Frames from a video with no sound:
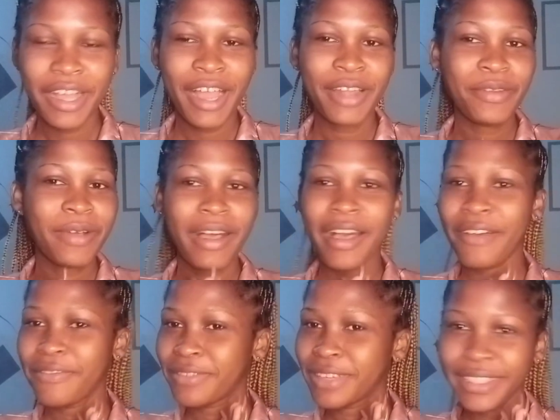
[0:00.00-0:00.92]
I know
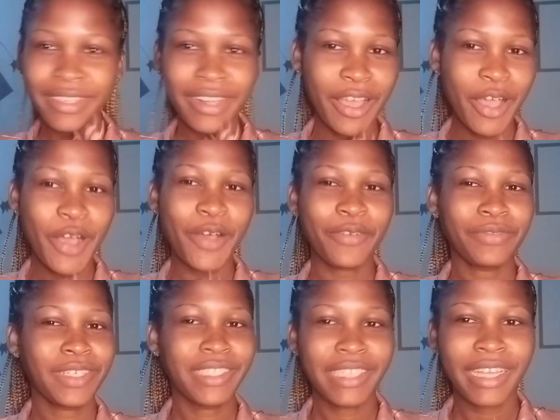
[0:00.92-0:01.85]
I haven't
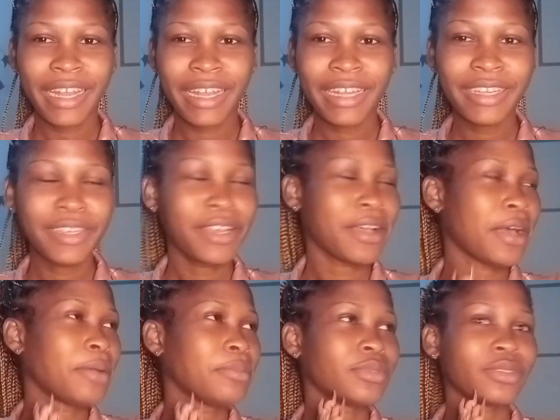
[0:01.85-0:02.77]
officially
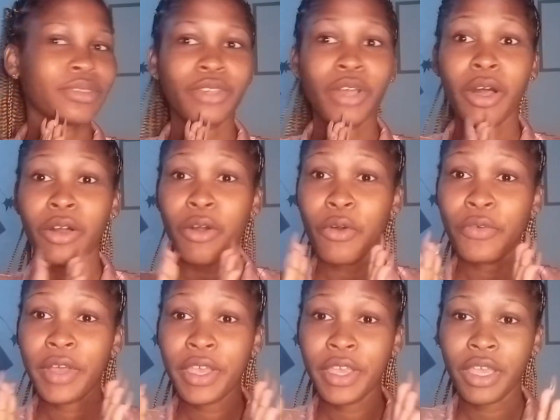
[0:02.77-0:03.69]
come to talk
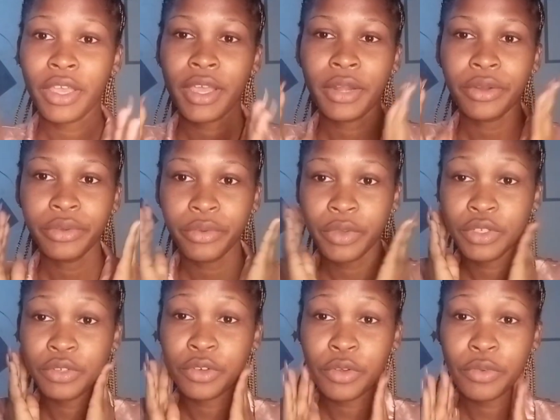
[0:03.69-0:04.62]
over here. I don't know
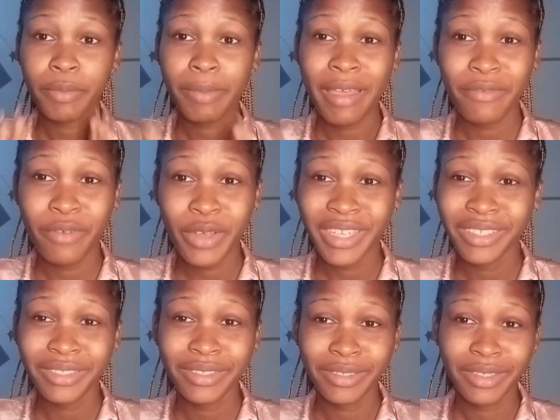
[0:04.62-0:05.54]
what's wrong with my
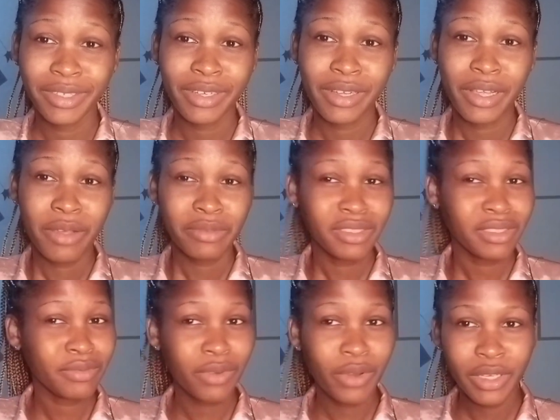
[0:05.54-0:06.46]
voice.
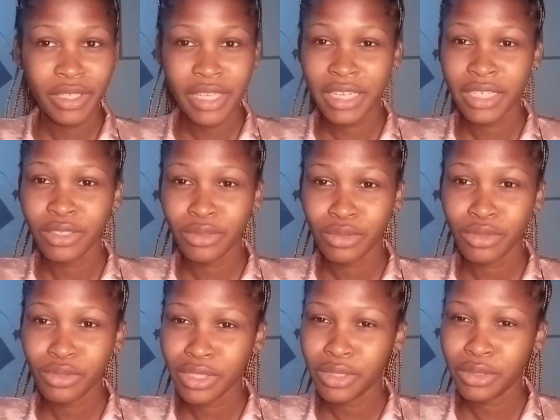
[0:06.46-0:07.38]
This voice, I need to
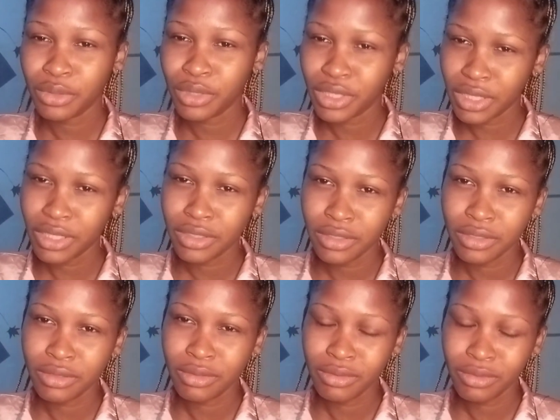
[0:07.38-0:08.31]
use it to sing.
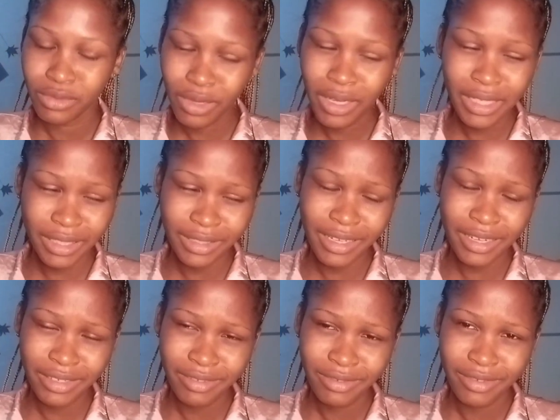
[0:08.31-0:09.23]
Do you
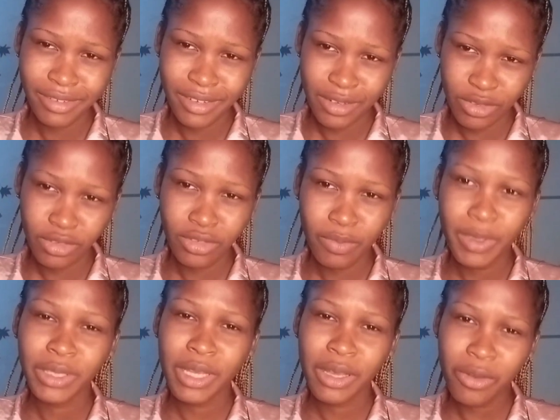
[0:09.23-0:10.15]
understand? So you
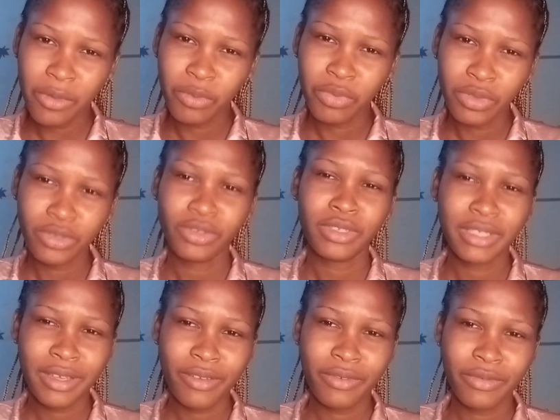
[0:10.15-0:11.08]
better comfort
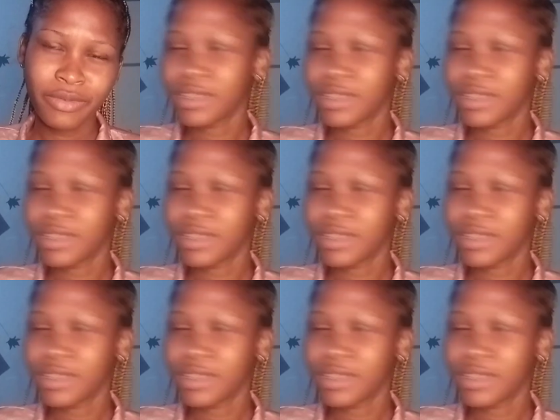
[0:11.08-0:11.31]
yourself.